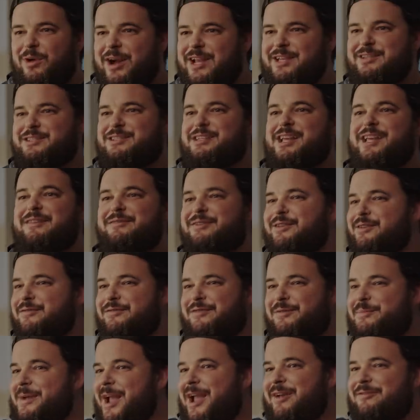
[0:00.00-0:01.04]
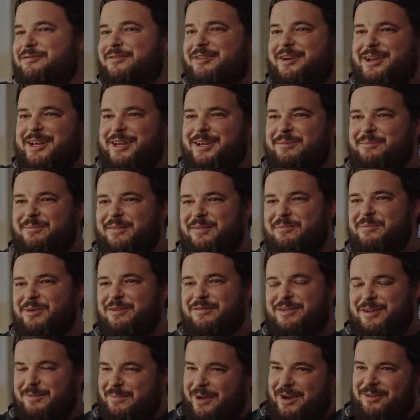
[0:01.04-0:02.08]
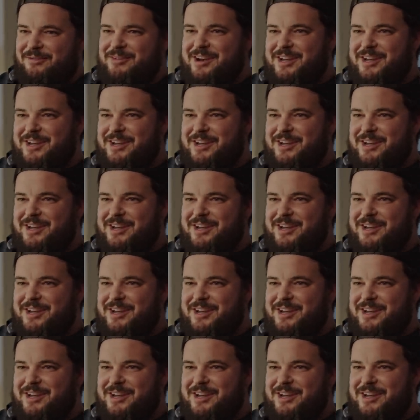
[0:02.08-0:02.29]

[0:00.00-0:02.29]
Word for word: white savior from every movie about